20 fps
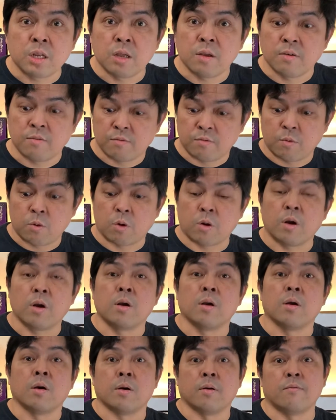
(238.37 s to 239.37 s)
for
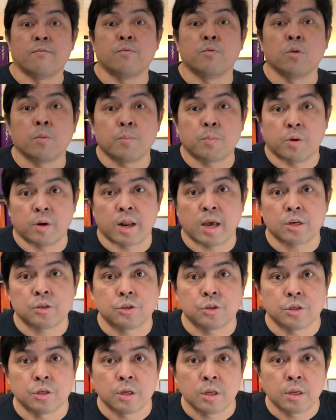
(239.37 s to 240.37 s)
a full
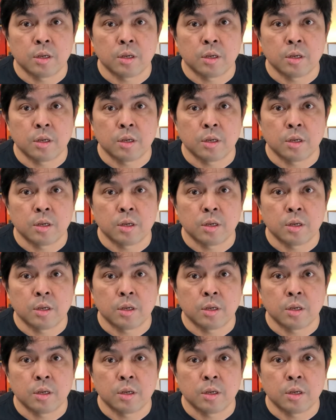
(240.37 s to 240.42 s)
production.